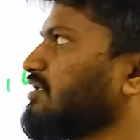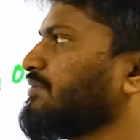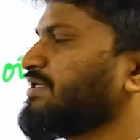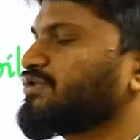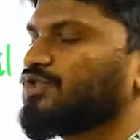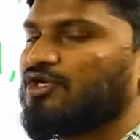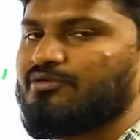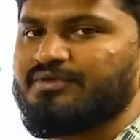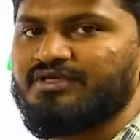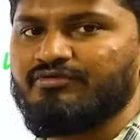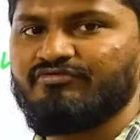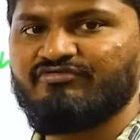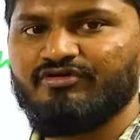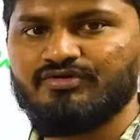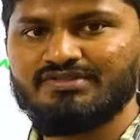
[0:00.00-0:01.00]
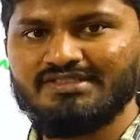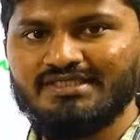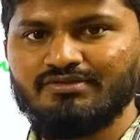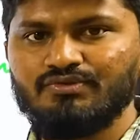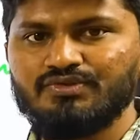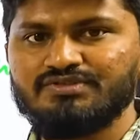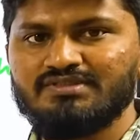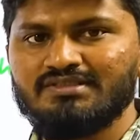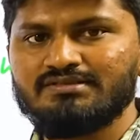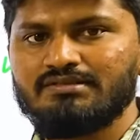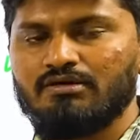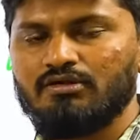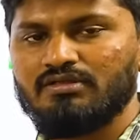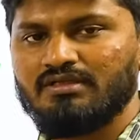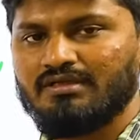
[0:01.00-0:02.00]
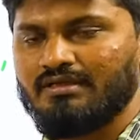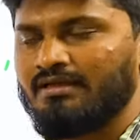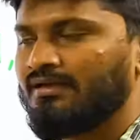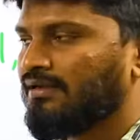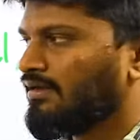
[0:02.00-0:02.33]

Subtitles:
crumb and soybean, if you have seen those things, all the